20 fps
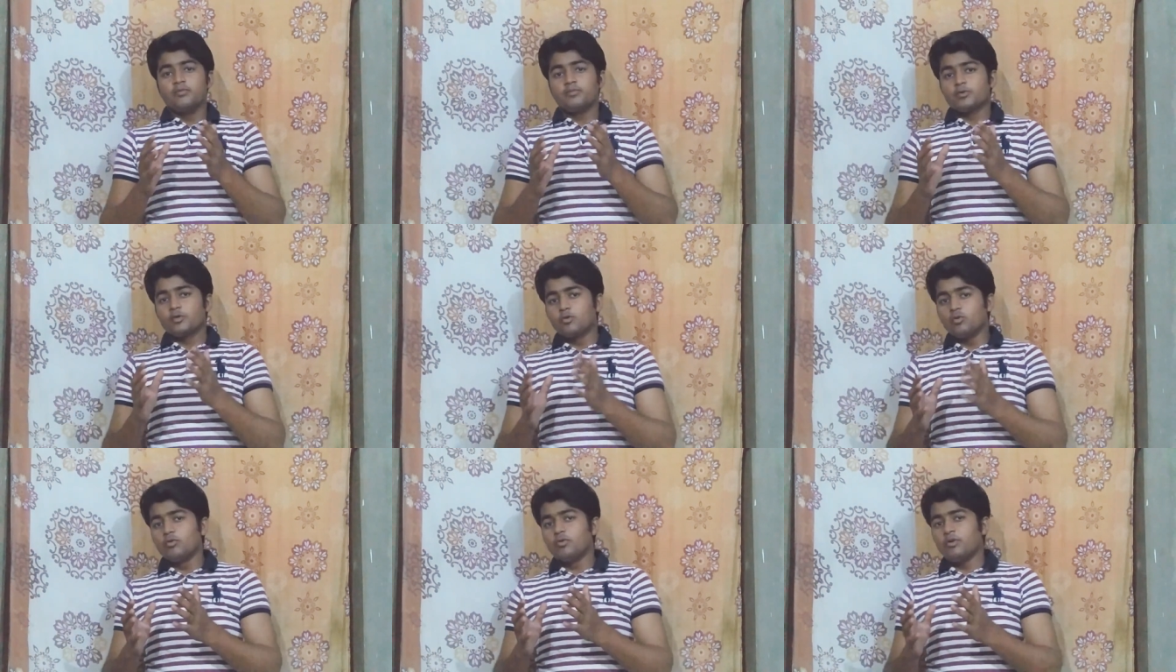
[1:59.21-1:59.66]

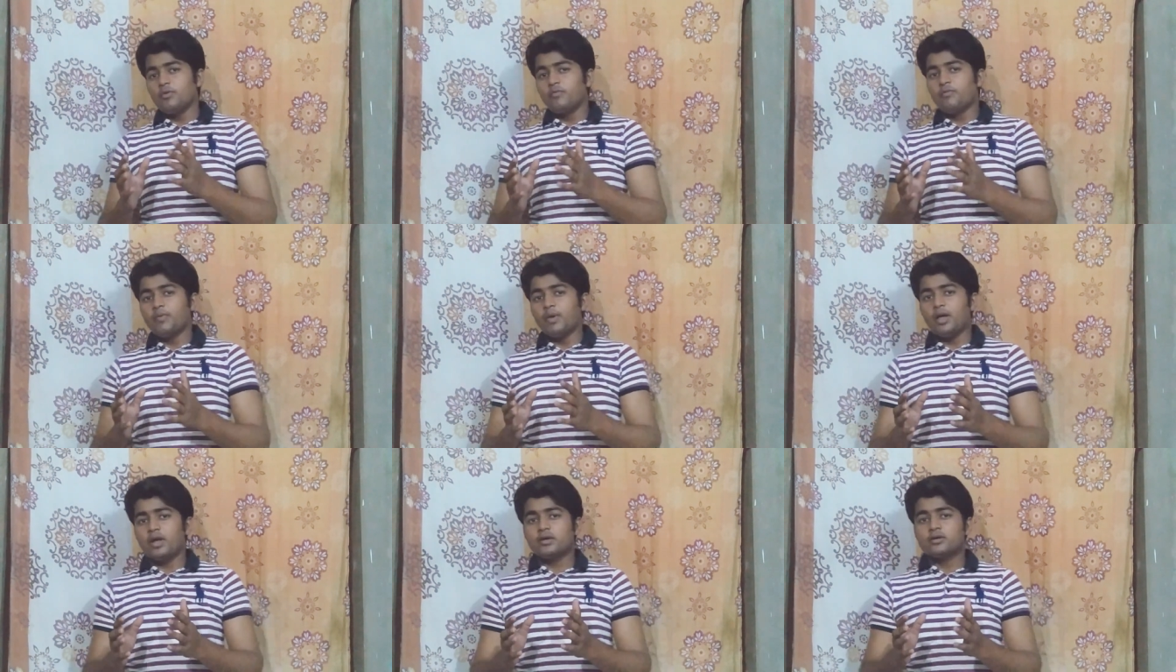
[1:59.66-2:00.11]
good
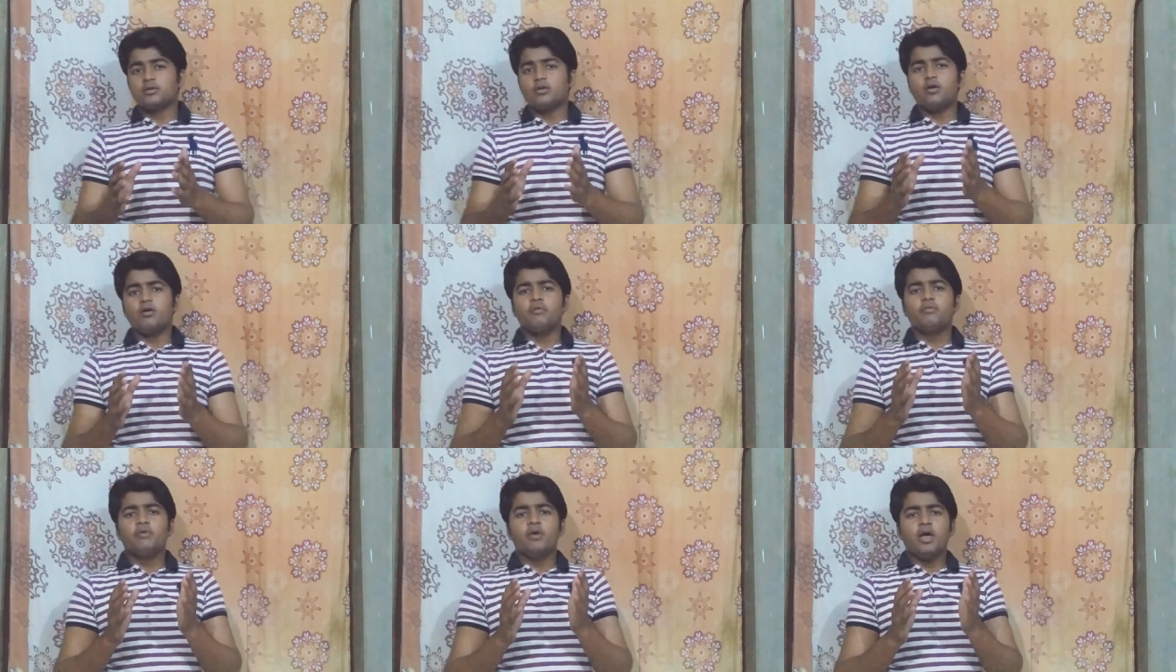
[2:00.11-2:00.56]
impact
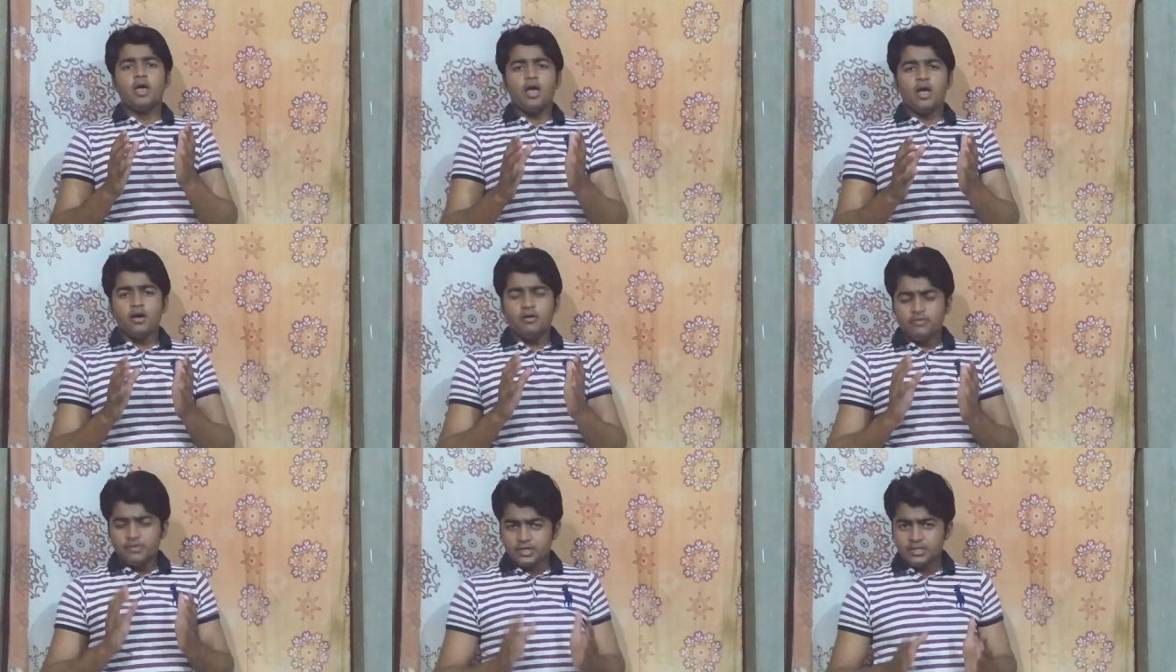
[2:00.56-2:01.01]
of
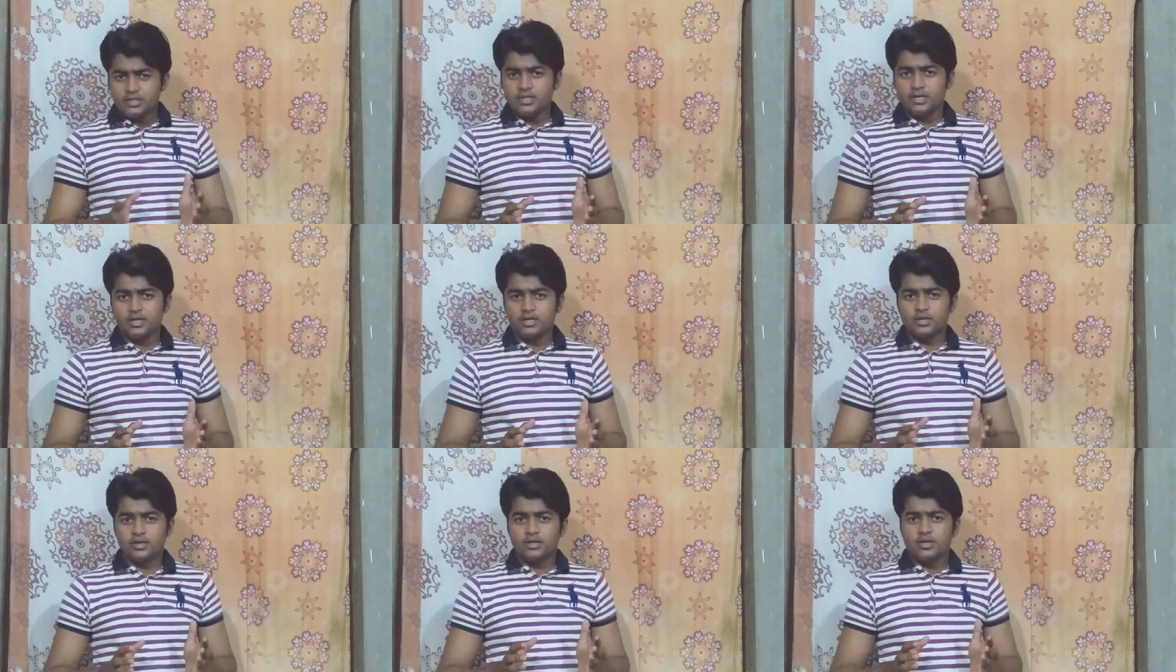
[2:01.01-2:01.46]

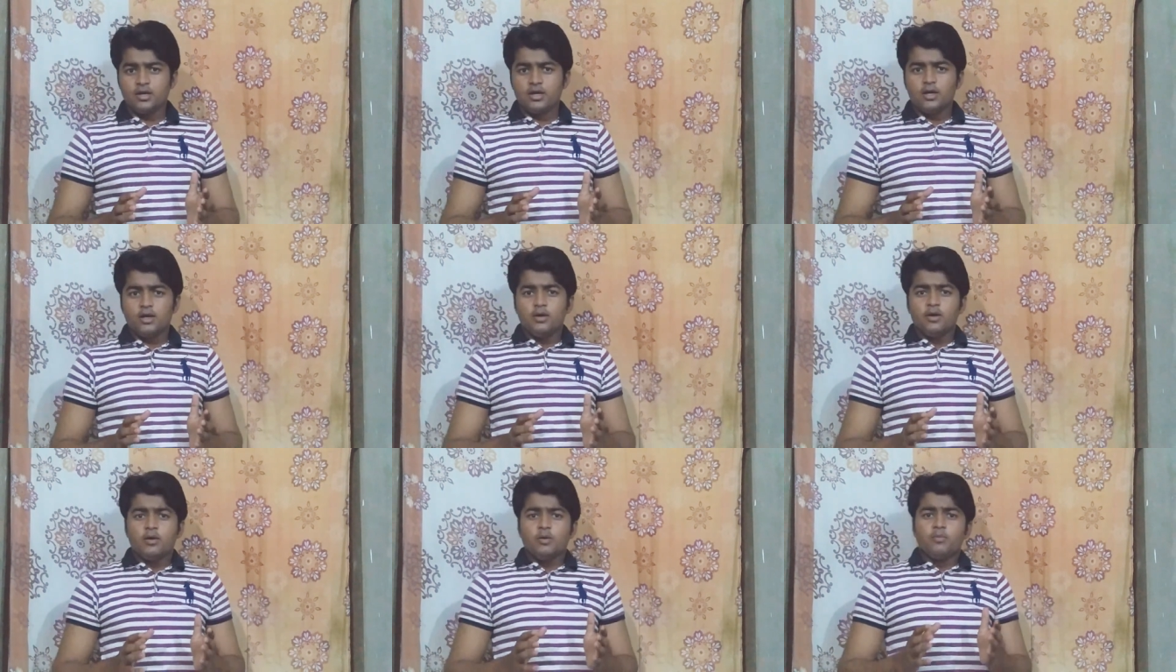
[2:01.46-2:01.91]
everything,
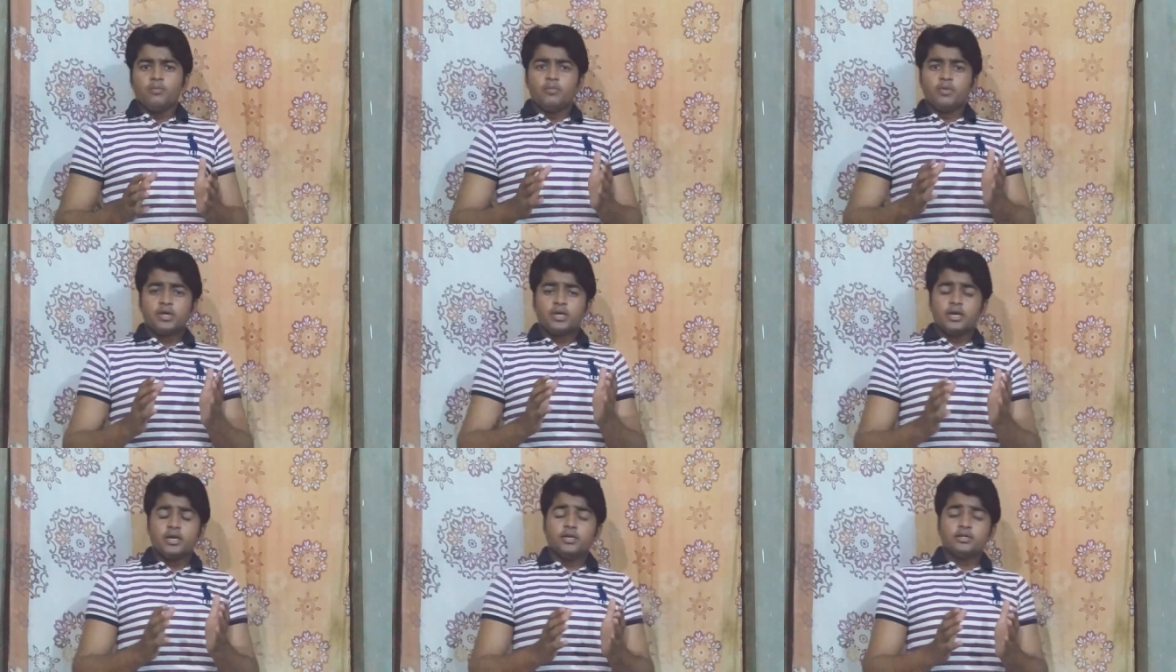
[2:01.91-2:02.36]

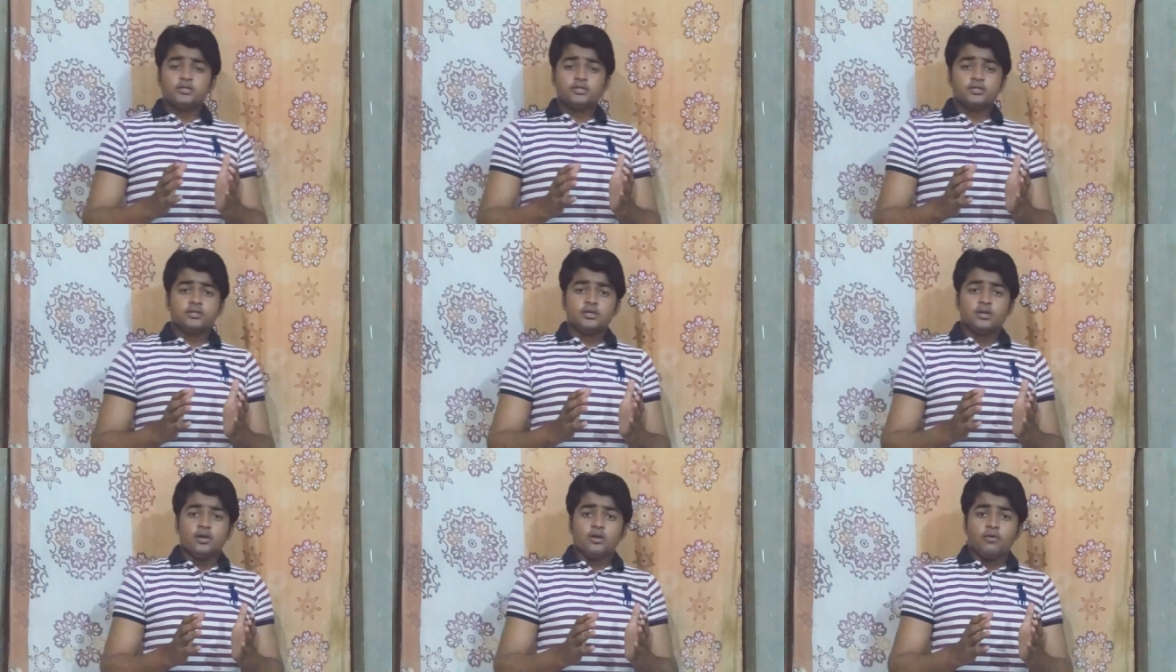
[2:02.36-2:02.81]
because